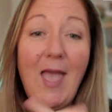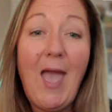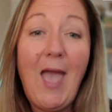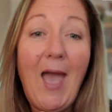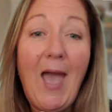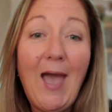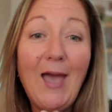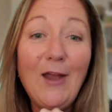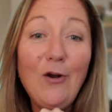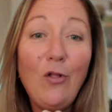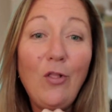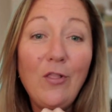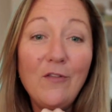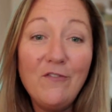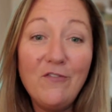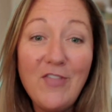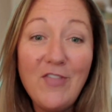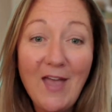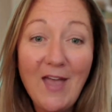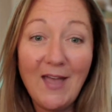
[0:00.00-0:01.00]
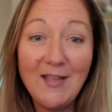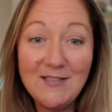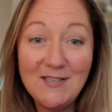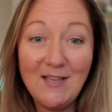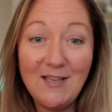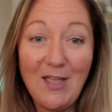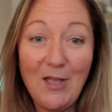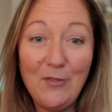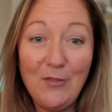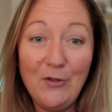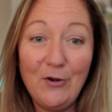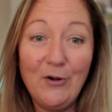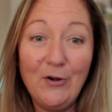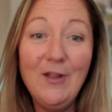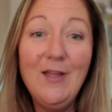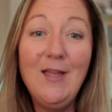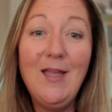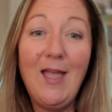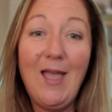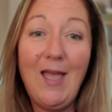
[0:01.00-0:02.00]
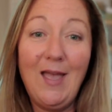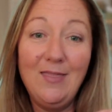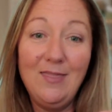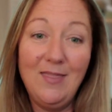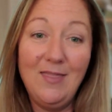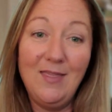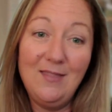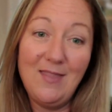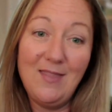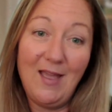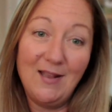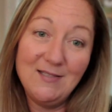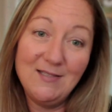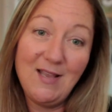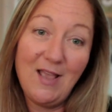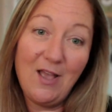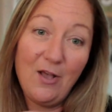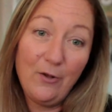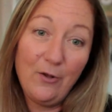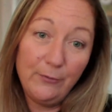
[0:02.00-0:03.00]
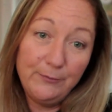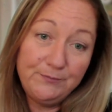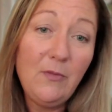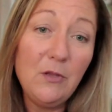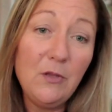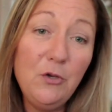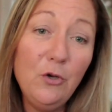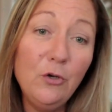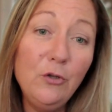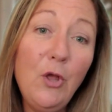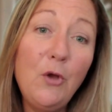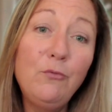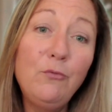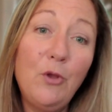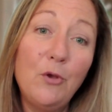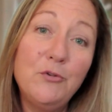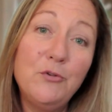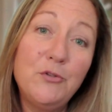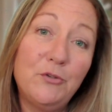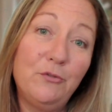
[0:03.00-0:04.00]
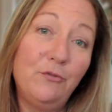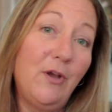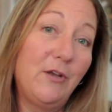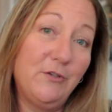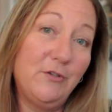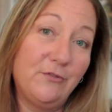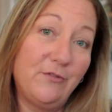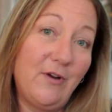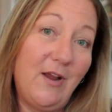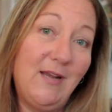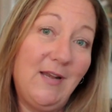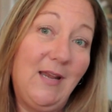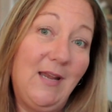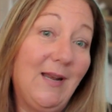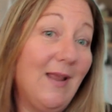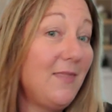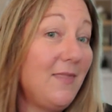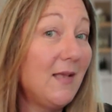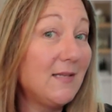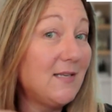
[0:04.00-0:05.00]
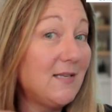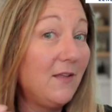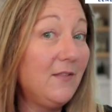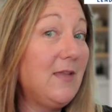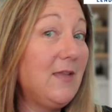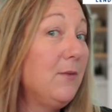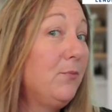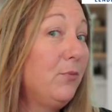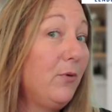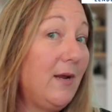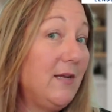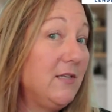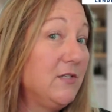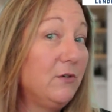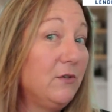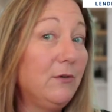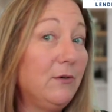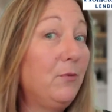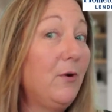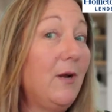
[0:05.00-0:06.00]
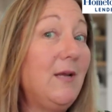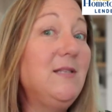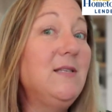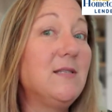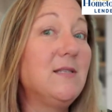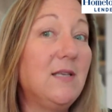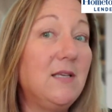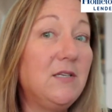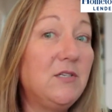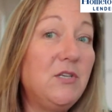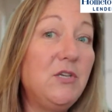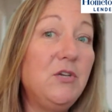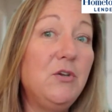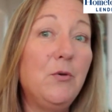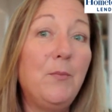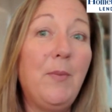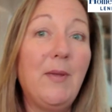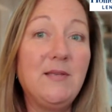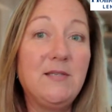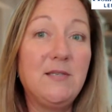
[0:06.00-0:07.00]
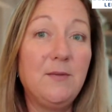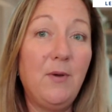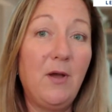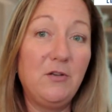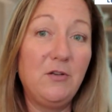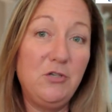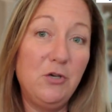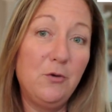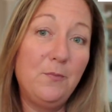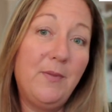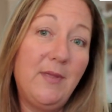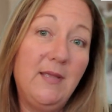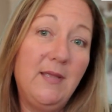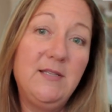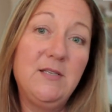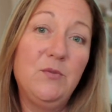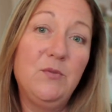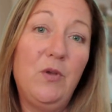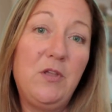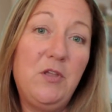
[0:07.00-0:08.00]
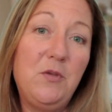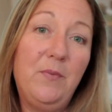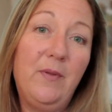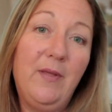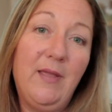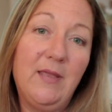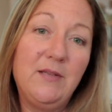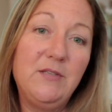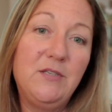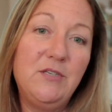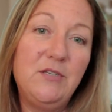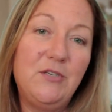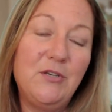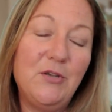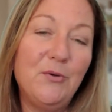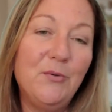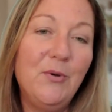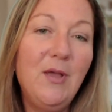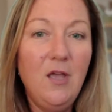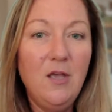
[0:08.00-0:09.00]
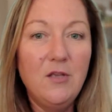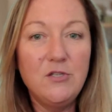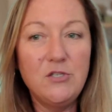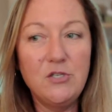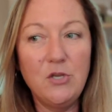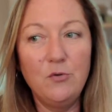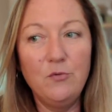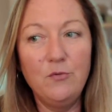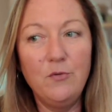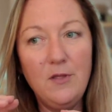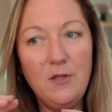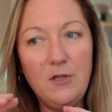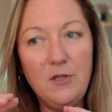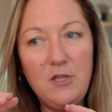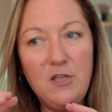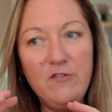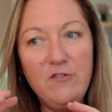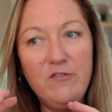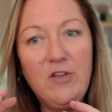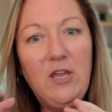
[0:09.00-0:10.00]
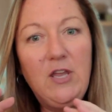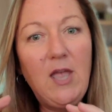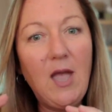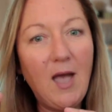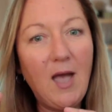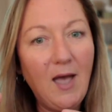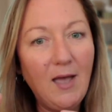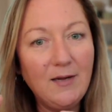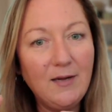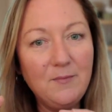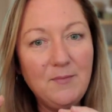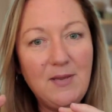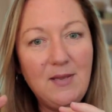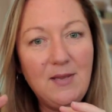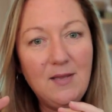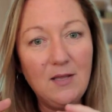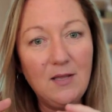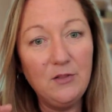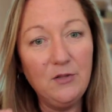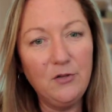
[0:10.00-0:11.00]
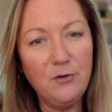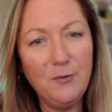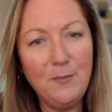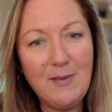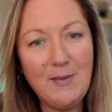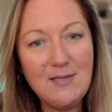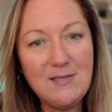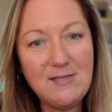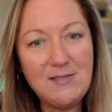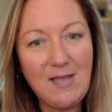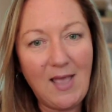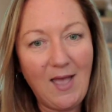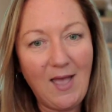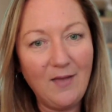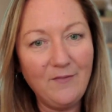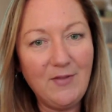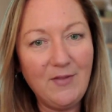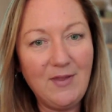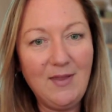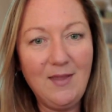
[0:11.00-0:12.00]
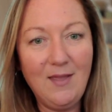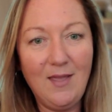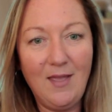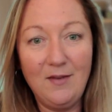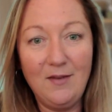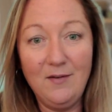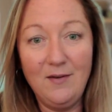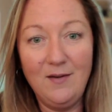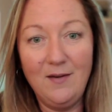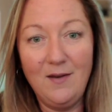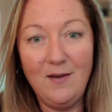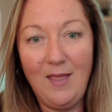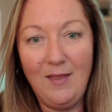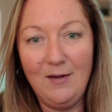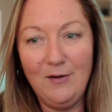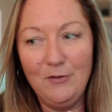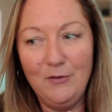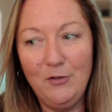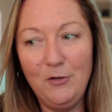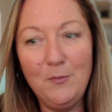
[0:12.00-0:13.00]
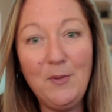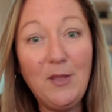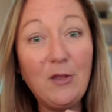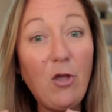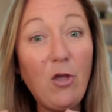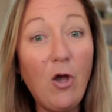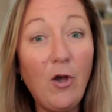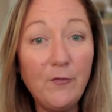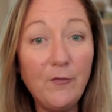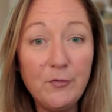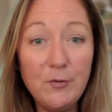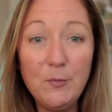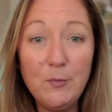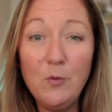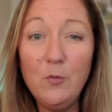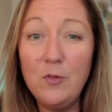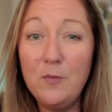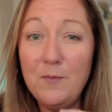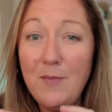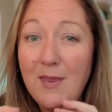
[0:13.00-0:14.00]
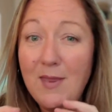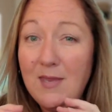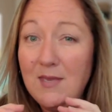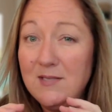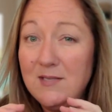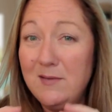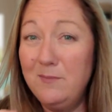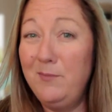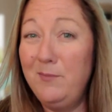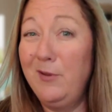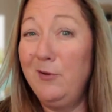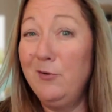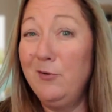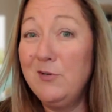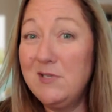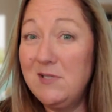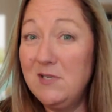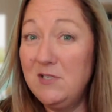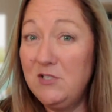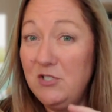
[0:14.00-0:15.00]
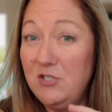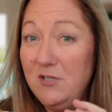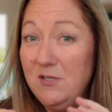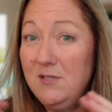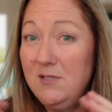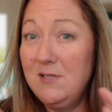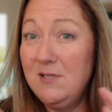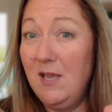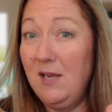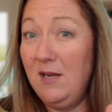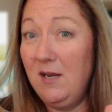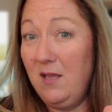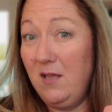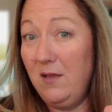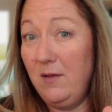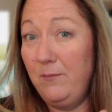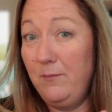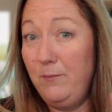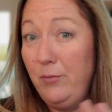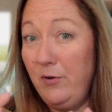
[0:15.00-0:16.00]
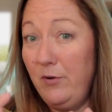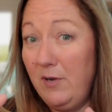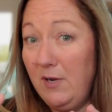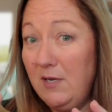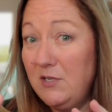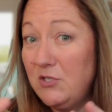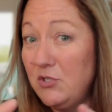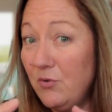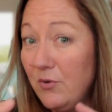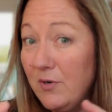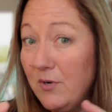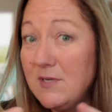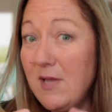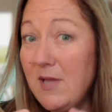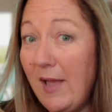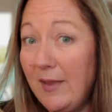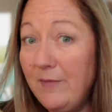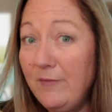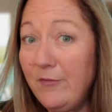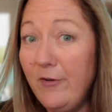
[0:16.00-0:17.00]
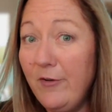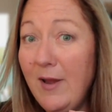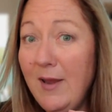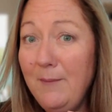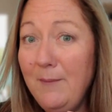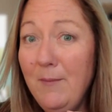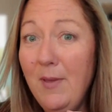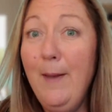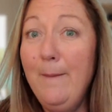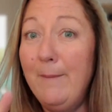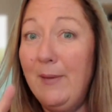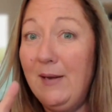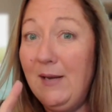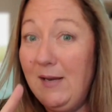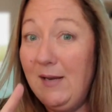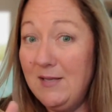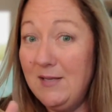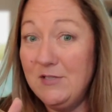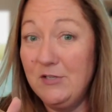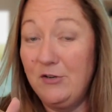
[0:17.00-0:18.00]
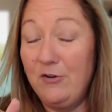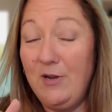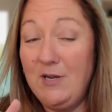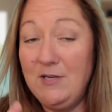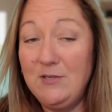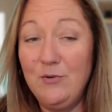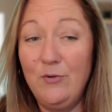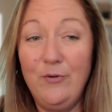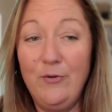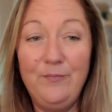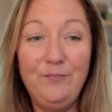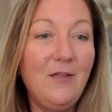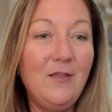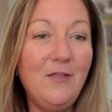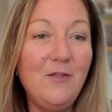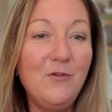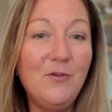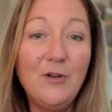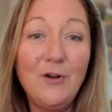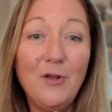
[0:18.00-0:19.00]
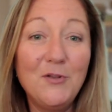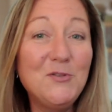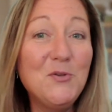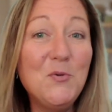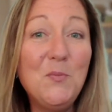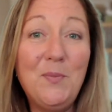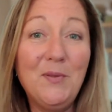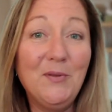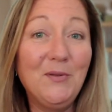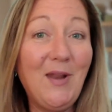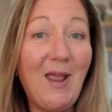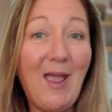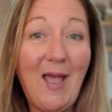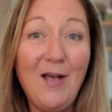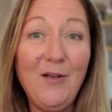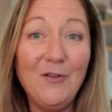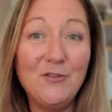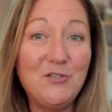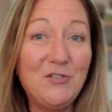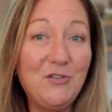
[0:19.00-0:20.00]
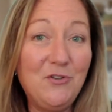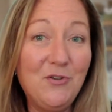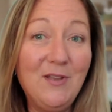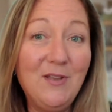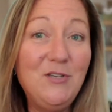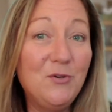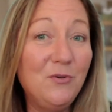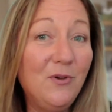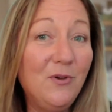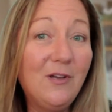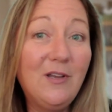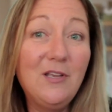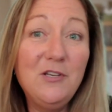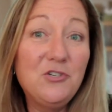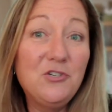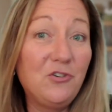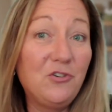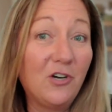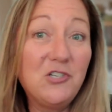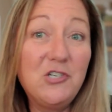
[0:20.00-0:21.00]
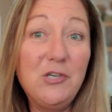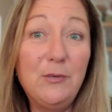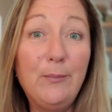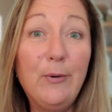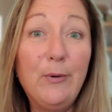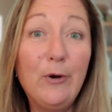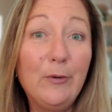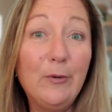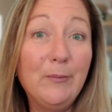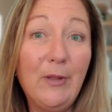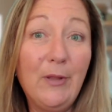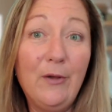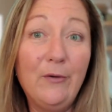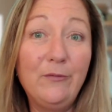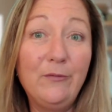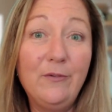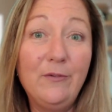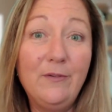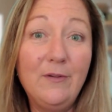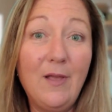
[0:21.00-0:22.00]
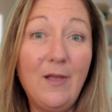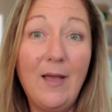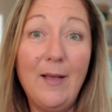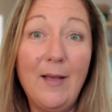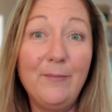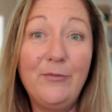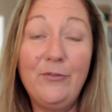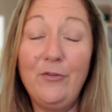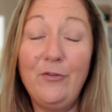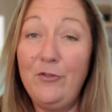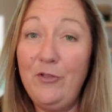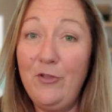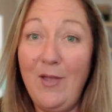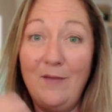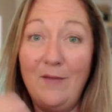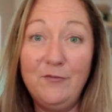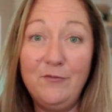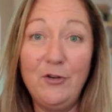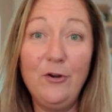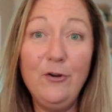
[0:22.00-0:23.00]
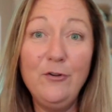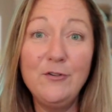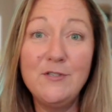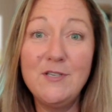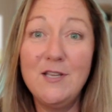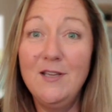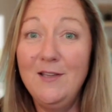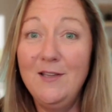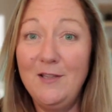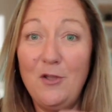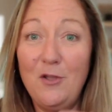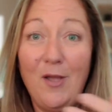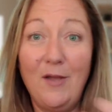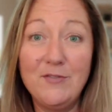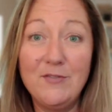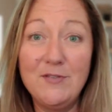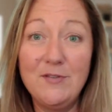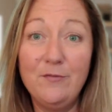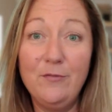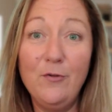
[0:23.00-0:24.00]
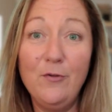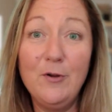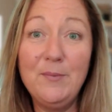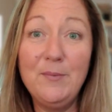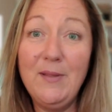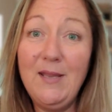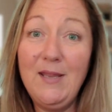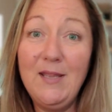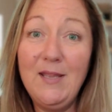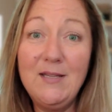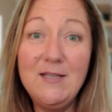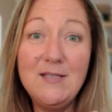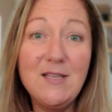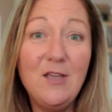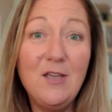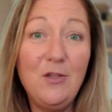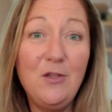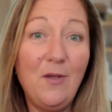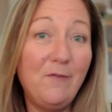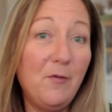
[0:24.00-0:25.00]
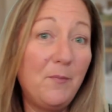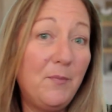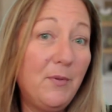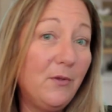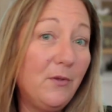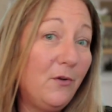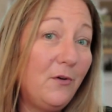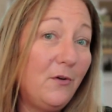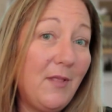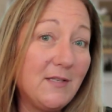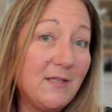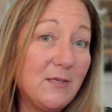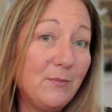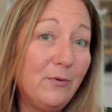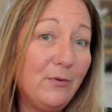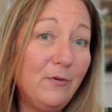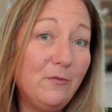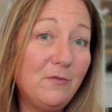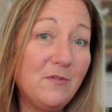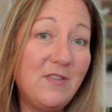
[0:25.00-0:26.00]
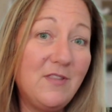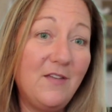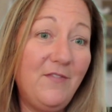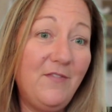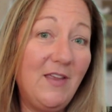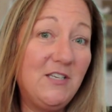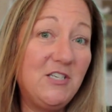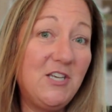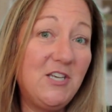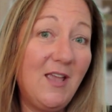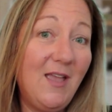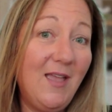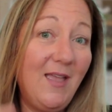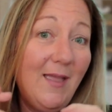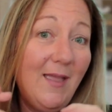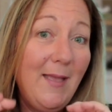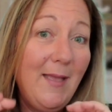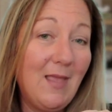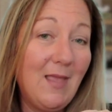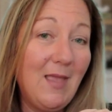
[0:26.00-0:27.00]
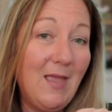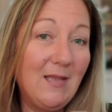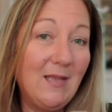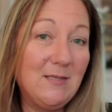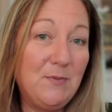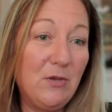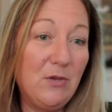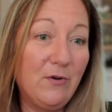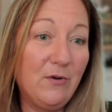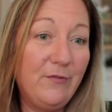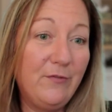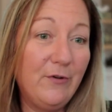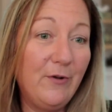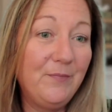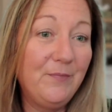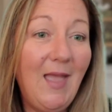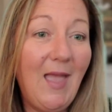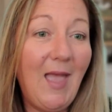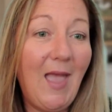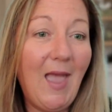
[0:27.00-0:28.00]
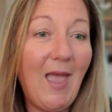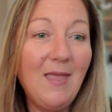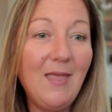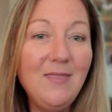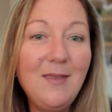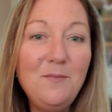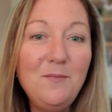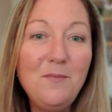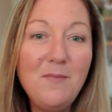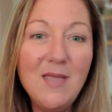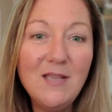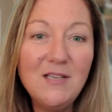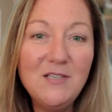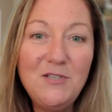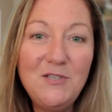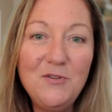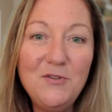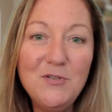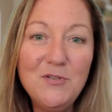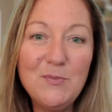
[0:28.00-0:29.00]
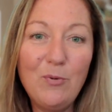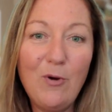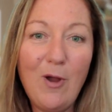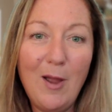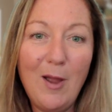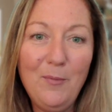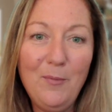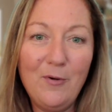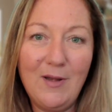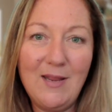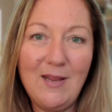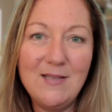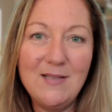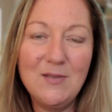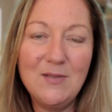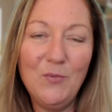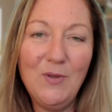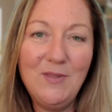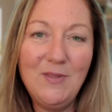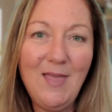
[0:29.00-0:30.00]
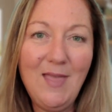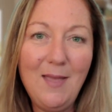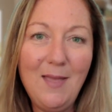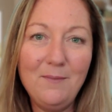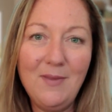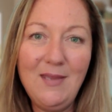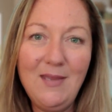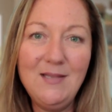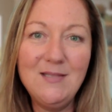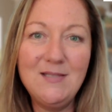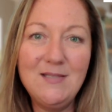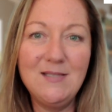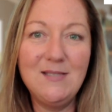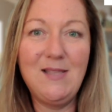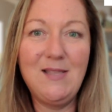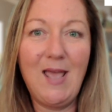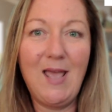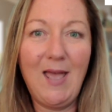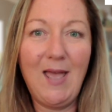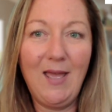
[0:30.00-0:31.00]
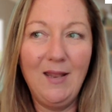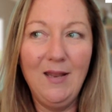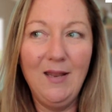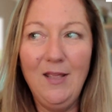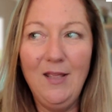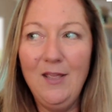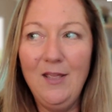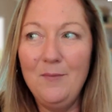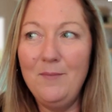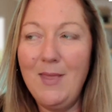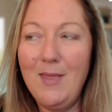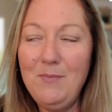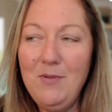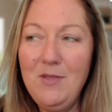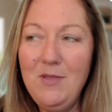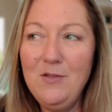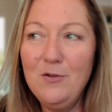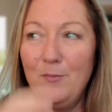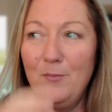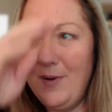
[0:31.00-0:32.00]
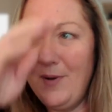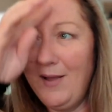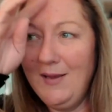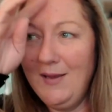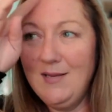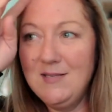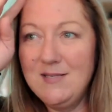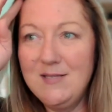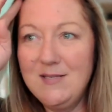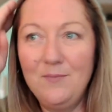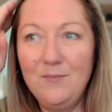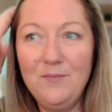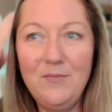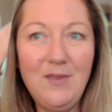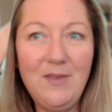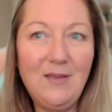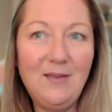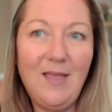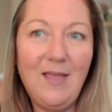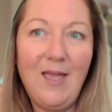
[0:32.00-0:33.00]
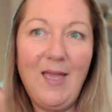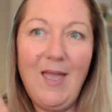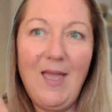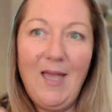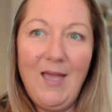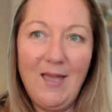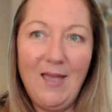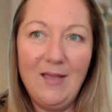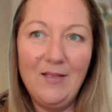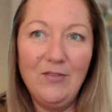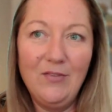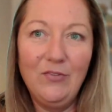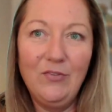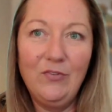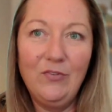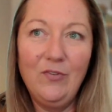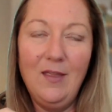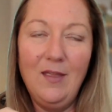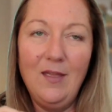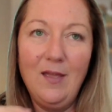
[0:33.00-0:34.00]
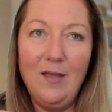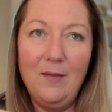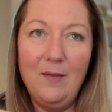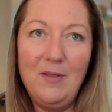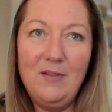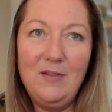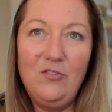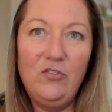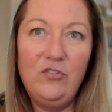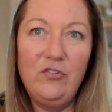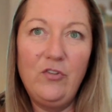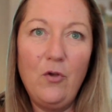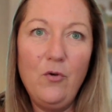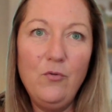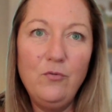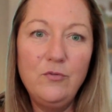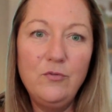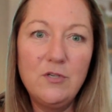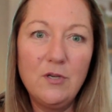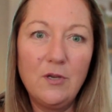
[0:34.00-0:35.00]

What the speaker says: Add all of that together, and then that's how your loan goes through underwriting. And that's how the appraiser appraises it too, based upon your bids and what you plan to do. So you've got to be a little bit savvy and a little bit comfortable with making some bigger decisions in a pretty short time frame, but it is a great tool. You can also build a house. You can do a construction perm loan. So you have dirt, you have some floor plans, you have a builder that's approved with FHA. It's beautiful. And then mixed use properties. What that means is that maybe you're buying something that has, it's zoned